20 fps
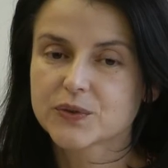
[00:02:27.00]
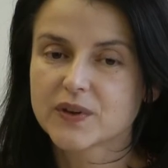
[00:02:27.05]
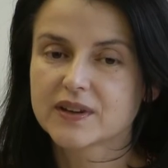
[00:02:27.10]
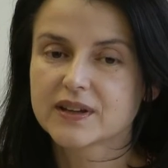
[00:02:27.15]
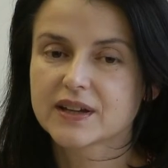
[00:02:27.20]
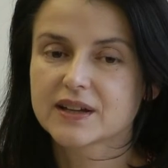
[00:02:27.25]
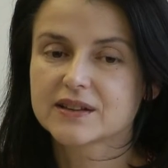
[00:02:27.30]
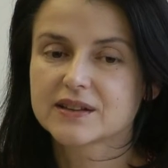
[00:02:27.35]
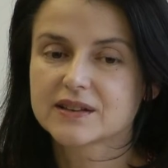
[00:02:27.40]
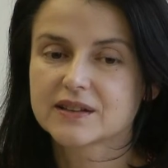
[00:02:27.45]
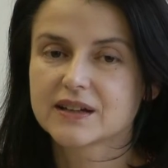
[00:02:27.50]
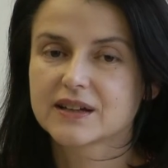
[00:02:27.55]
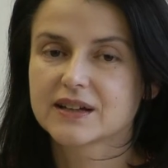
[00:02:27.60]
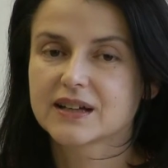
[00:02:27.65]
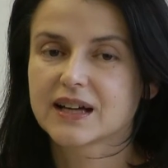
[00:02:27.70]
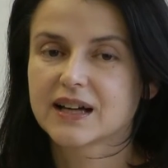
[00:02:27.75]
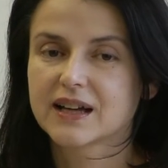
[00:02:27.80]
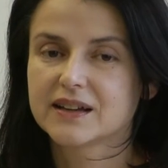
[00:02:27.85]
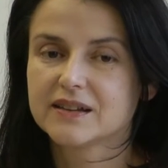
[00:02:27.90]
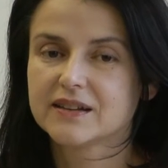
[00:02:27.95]
with the t
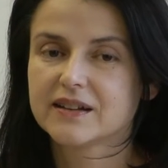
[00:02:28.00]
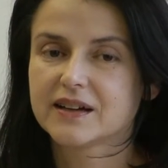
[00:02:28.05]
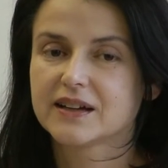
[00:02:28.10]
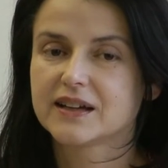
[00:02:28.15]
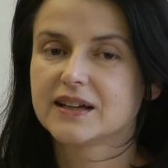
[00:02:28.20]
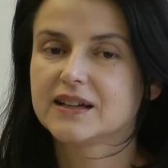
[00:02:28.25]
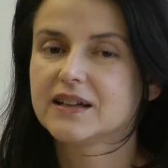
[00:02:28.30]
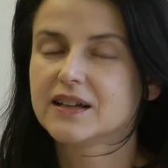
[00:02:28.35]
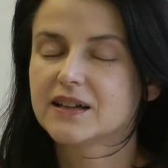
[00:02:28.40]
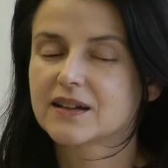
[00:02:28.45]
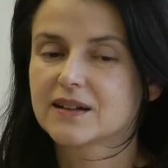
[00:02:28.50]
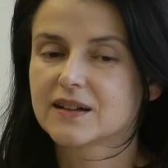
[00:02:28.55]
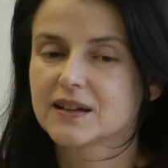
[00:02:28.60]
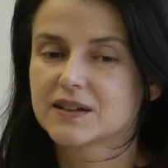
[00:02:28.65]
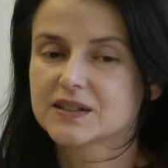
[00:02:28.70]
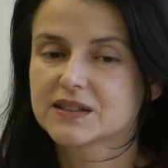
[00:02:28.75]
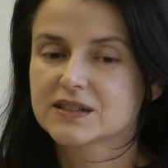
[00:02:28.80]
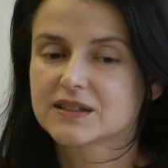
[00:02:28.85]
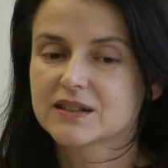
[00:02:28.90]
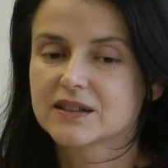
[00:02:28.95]
and d in
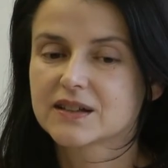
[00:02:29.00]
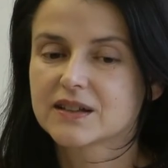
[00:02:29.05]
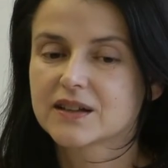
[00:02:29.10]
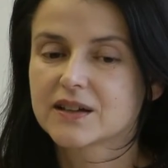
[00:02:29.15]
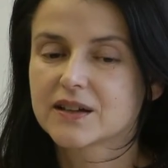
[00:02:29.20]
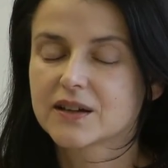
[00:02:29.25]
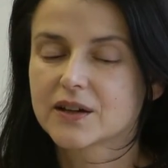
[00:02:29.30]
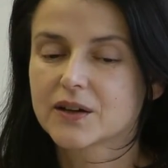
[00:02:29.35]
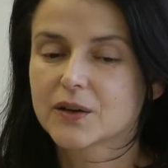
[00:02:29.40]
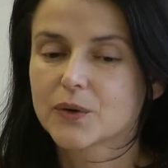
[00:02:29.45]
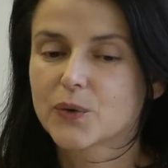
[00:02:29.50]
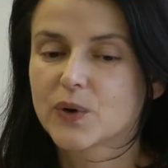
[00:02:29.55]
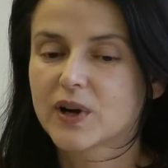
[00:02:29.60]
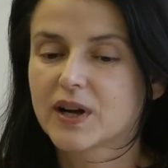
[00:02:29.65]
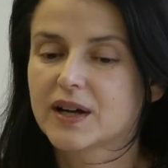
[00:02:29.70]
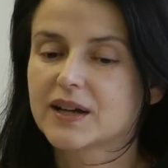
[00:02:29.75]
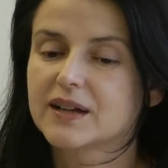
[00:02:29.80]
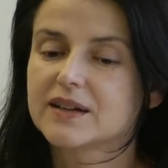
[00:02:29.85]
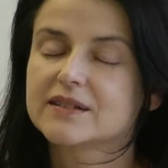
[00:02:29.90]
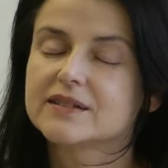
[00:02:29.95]
English,
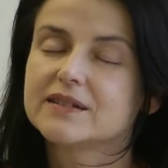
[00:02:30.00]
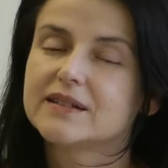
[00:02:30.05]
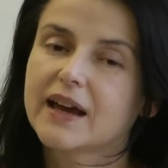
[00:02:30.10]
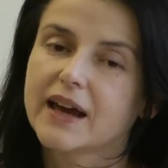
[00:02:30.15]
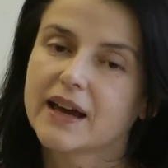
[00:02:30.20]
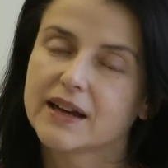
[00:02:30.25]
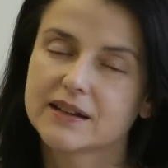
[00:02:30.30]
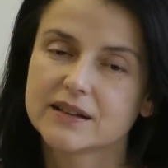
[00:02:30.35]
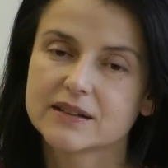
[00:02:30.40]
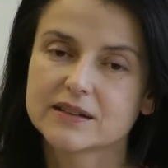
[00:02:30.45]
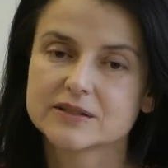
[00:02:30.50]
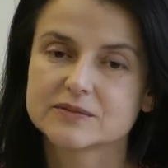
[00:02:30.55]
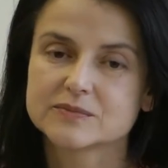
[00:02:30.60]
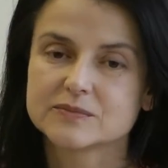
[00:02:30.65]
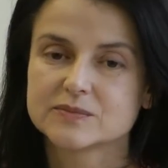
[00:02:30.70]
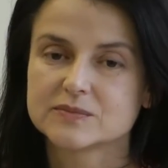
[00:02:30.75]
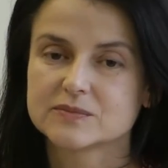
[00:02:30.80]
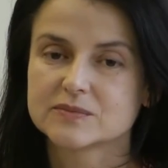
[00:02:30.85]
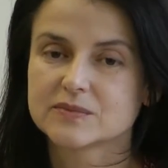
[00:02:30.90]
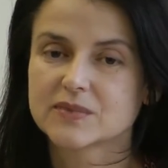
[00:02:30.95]
where day
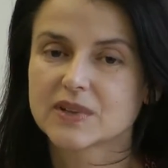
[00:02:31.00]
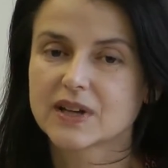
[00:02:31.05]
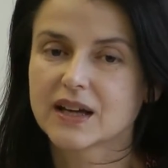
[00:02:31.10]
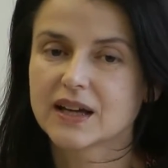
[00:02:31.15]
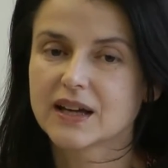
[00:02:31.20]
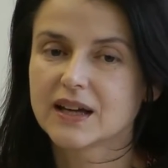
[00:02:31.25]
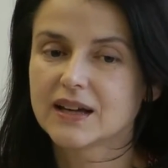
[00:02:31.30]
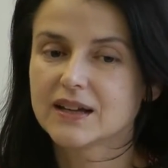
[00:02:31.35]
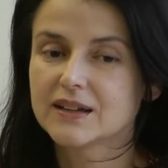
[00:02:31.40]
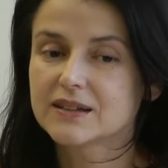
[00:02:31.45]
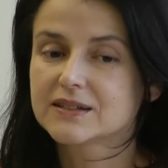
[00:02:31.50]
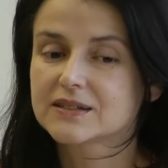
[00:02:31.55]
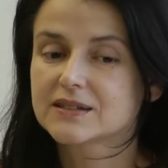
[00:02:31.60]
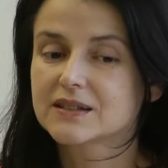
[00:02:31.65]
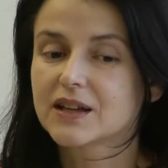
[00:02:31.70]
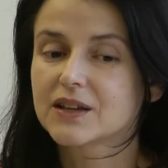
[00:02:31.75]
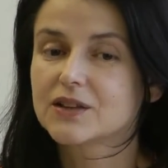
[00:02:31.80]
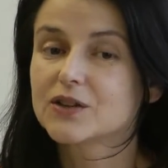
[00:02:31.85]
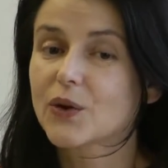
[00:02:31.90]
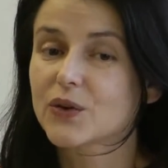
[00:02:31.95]

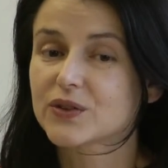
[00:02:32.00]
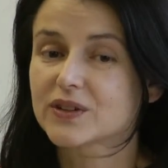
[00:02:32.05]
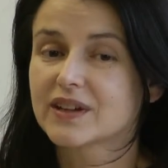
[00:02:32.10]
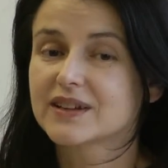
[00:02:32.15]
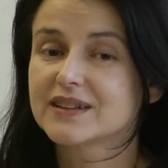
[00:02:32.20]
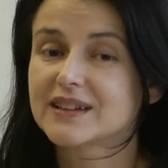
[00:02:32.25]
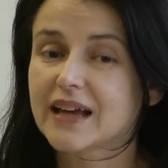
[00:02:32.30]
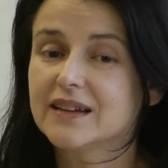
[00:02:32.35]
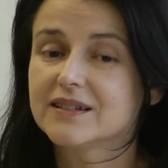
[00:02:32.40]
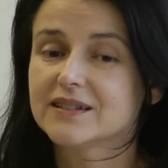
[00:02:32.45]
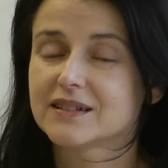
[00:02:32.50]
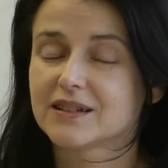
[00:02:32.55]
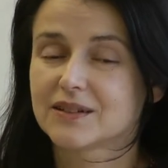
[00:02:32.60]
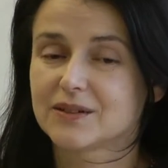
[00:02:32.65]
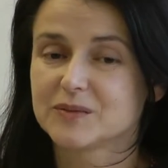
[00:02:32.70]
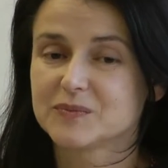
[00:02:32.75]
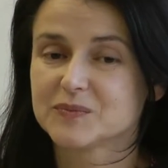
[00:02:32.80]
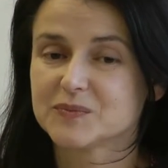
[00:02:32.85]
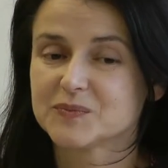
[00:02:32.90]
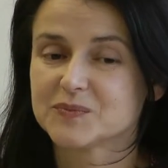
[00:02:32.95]
it's not
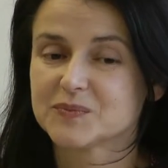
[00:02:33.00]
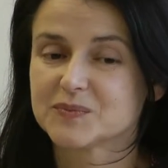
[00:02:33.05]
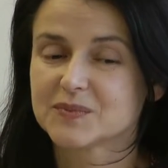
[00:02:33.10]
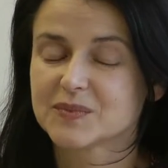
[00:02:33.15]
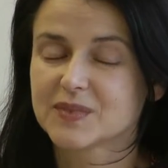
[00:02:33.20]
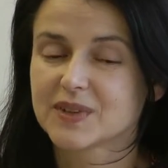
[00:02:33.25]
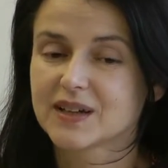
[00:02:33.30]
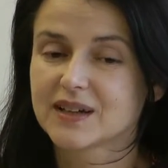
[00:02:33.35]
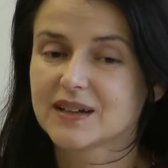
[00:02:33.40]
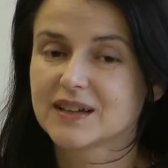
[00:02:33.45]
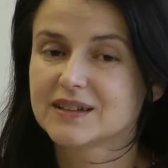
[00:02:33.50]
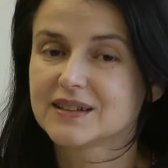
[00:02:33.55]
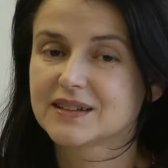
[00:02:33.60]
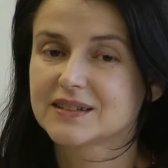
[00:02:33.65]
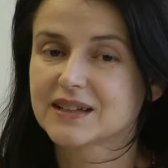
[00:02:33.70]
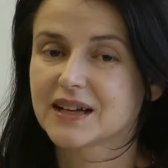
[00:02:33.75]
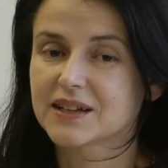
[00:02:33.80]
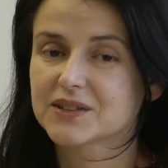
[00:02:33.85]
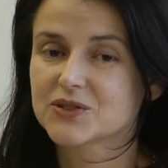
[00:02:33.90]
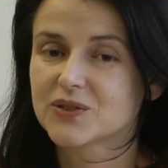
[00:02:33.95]
dental, it
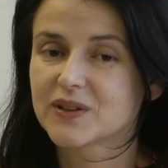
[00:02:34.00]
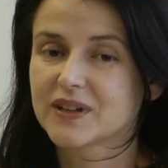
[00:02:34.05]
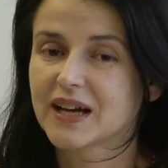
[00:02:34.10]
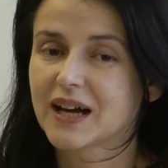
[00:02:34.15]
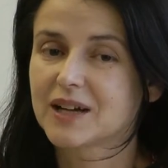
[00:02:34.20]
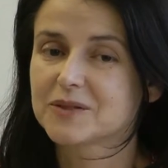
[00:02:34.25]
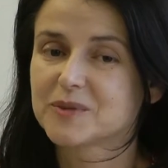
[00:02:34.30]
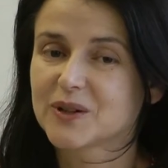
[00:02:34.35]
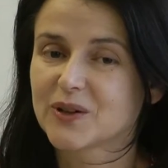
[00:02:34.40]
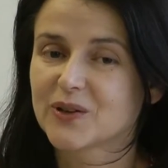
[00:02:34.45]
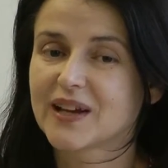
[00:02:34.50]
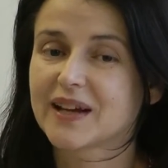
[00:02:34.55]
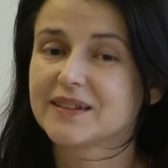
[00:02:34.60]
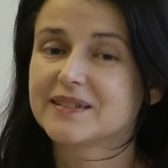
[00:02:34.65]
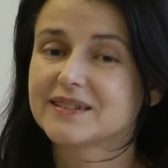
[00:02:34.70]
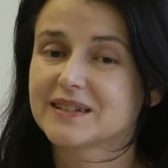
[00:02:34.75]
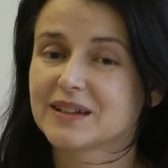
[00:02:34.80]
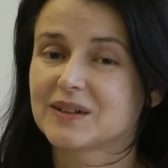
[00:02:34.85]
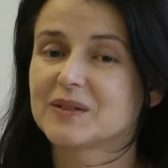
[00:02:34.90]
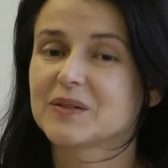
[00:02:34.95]
is actually
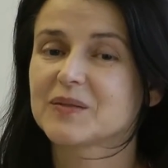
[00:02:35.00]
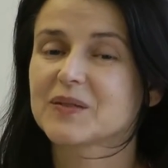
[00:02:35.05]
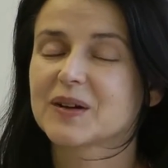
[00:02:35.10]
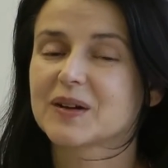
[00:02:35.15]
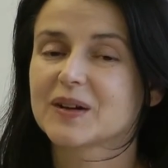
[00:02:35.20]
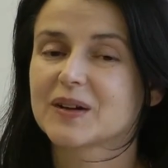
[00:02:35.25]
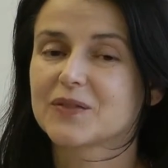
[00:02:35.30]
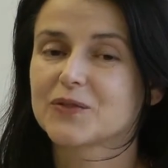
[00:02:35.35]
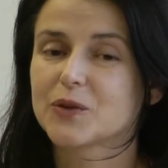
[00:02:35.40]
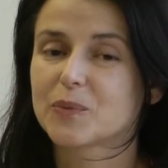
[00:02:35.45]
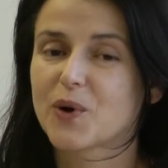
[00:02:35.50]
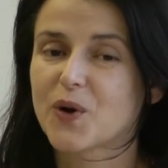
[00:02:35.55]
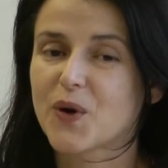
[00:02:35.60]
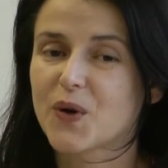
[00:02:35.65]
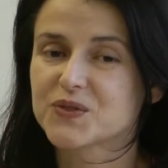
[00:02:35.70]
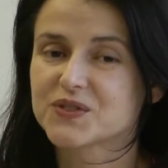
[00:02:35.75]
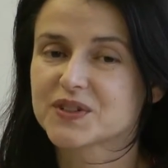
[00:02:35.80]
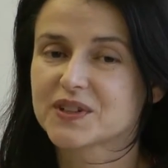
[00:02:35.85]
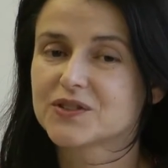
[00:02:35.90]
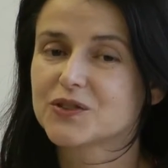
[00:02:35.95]
alveodental. If you
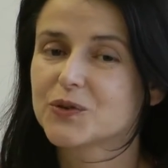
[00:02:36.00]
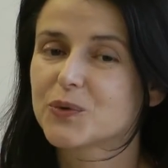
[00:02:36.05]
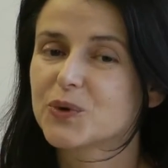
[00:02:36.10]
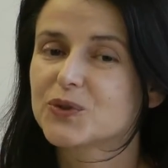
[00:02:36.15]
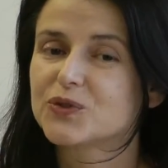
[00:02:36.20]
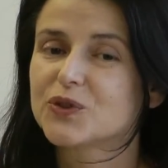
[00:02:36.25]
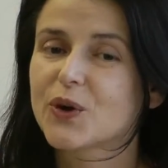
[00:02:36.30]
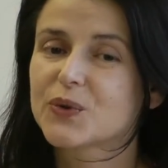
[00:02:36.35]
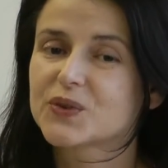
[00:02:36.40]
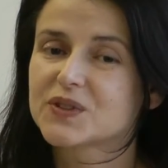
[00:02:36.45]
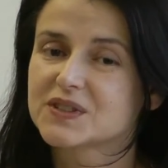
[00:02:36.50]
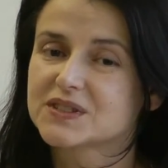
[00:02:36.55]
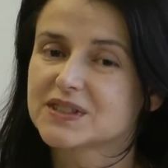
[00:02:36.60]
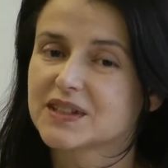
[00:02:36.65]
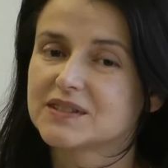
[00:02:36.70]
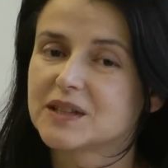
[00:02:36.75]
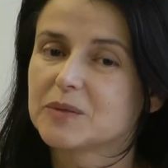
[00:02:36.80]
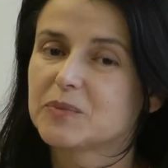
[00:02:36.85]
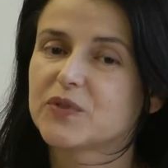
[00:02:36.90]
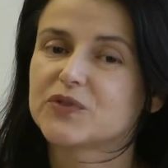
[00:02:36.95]
pronounce it, you would notice the
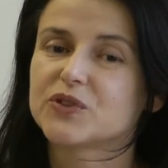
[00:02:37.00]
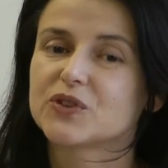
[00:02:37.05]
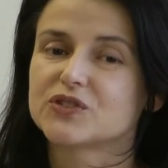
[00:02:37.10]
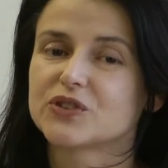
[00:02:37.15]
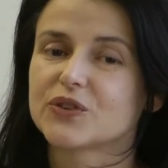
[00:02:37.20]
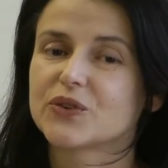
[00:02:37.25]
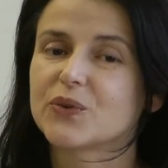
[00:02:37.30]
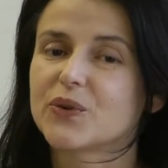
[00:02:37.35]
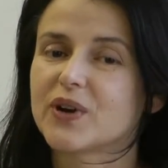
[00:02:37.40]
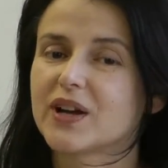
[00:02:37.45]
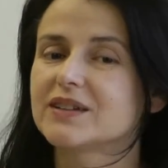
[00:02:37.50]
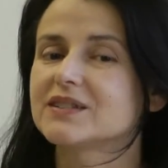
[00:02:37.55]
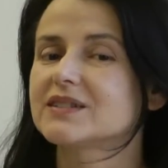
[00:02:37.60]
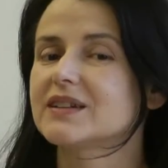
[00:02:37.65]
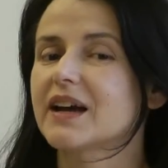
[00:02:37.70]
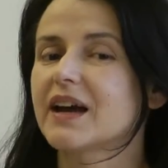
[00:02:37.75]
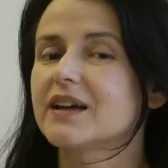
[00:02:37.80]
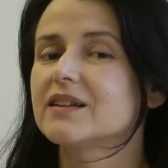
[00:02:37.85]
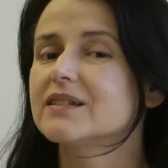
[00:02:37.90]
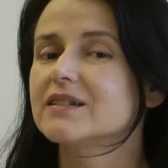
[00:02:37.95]
tip of your tongue going
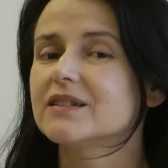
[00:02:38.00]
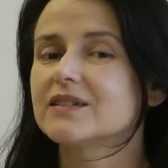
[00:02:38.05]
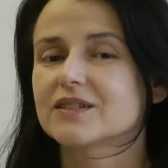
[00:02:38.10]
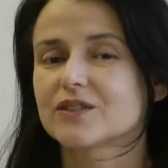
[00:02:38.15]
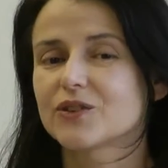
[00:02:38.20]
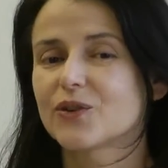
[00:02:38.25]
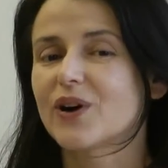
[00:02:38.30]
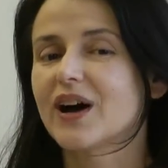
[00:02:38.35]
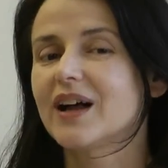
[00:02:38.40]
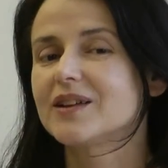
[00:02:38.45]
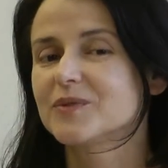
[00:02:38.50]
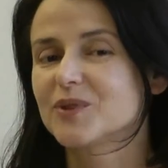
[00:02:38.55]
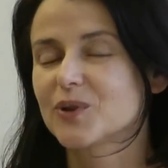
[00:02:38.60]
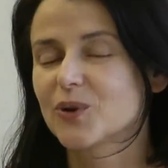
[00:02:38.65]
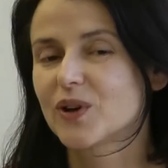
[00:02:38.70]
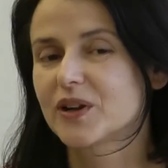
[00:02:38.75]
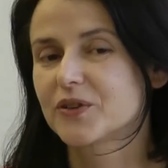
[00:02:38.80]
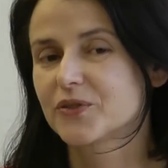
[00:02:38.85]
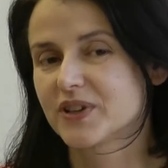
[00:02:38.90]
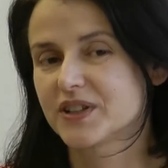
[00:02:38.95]
against your
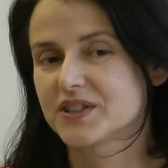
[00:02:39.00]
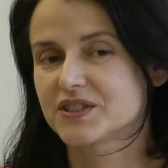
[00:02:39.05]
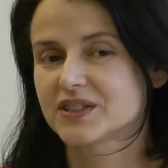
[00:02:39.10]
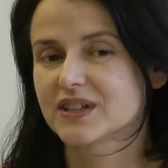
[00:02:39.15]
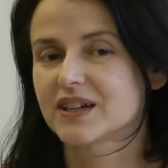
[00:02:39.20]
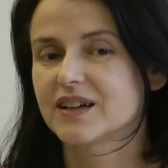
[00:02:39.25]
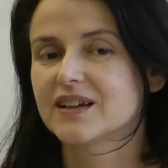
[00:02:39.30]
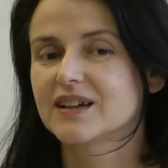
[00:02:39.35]
alveolar ridge.